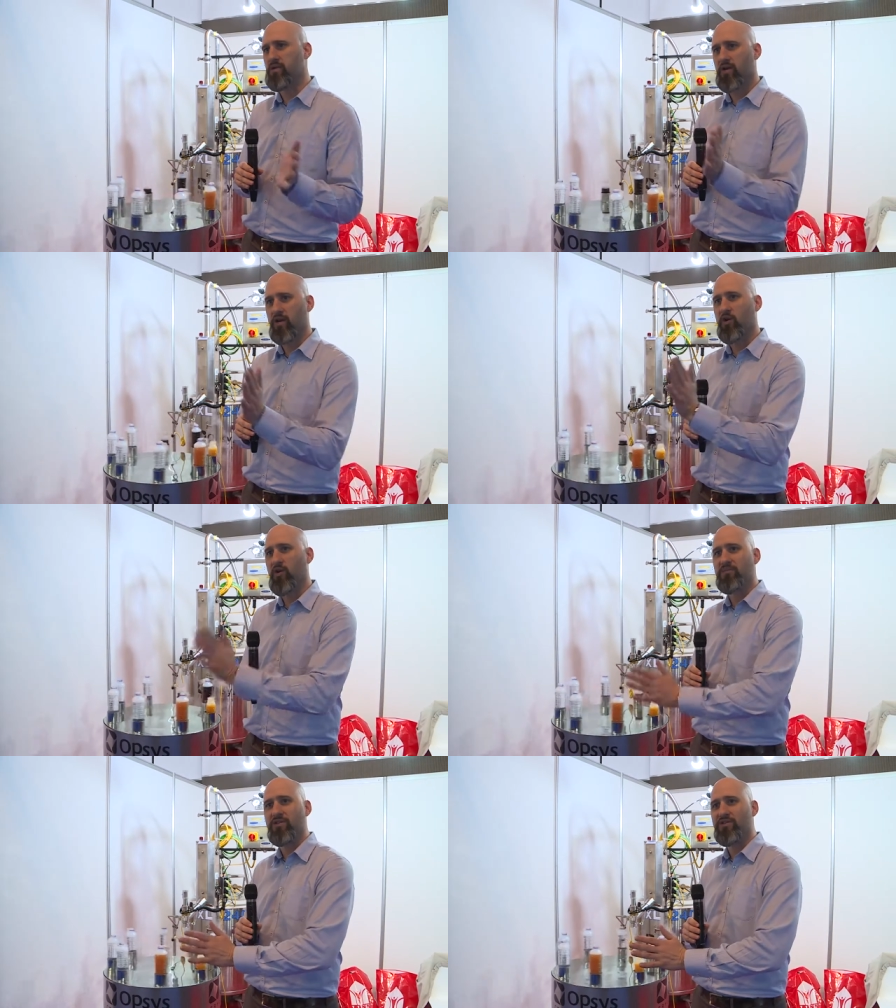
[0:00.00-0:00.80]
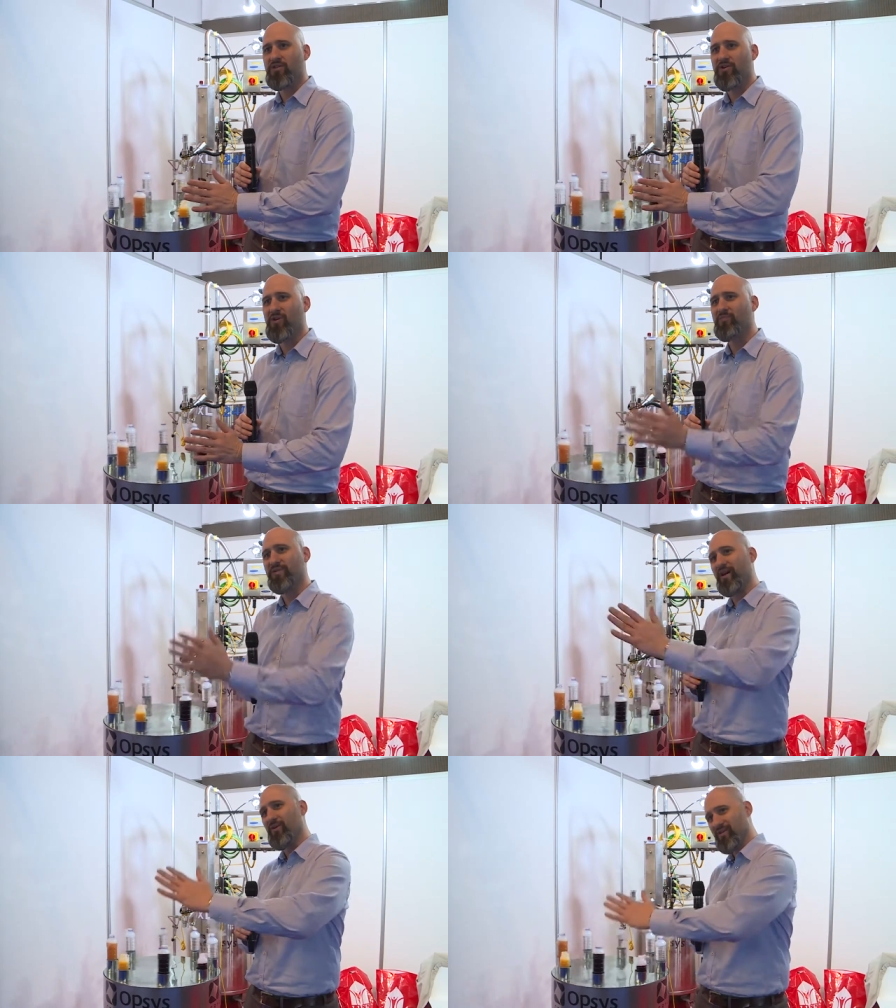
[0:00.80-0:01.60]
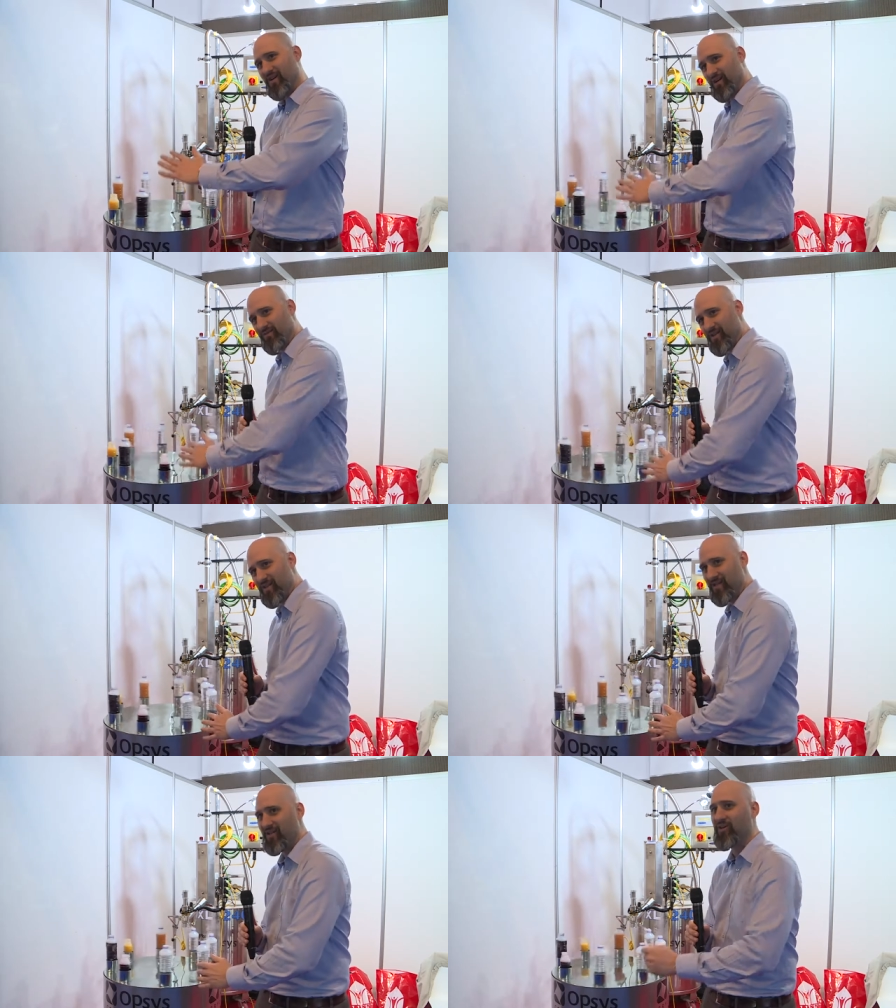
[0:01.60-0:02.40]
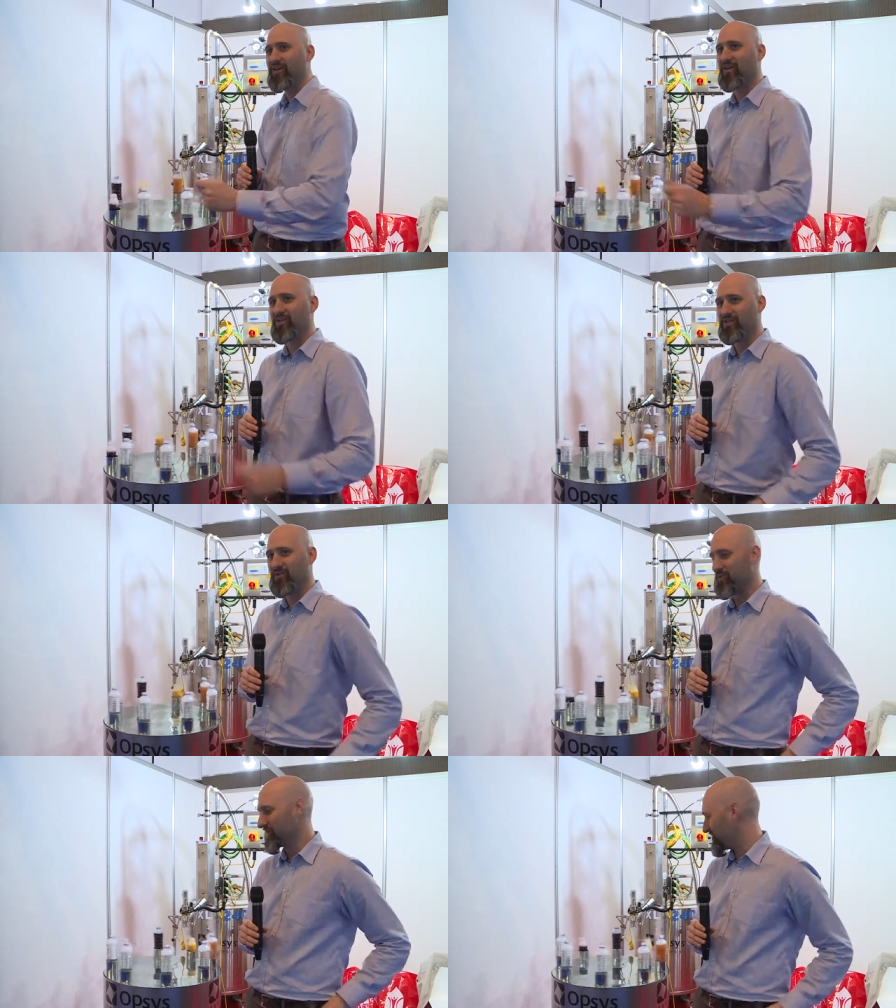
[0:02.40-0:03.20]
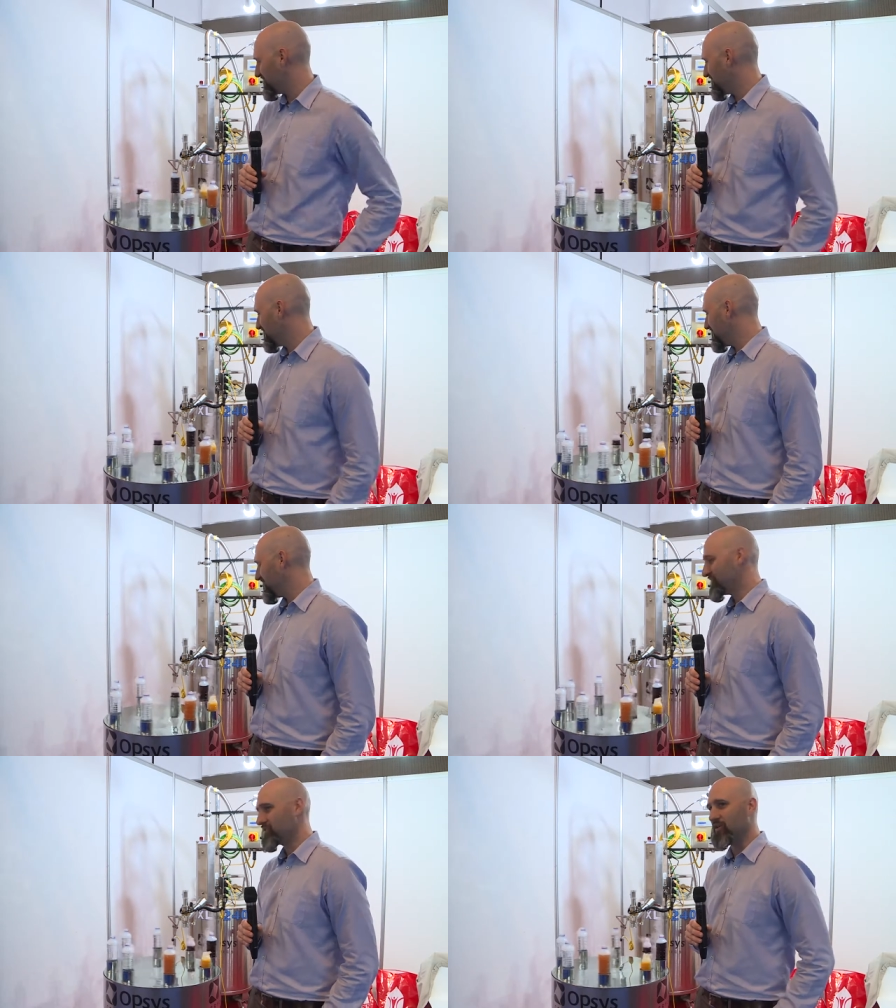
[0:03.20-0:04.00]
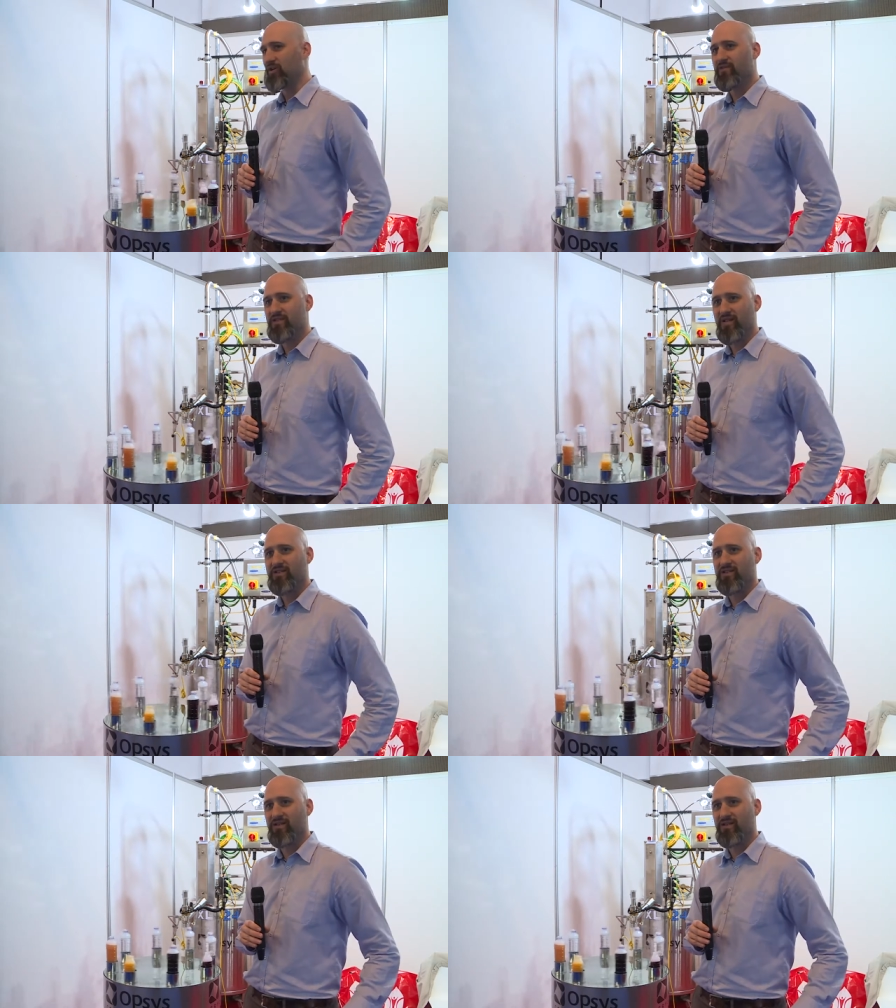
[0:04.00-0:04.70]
kind of crept into Europe, and now it's kind of easing on down into the Gulf States,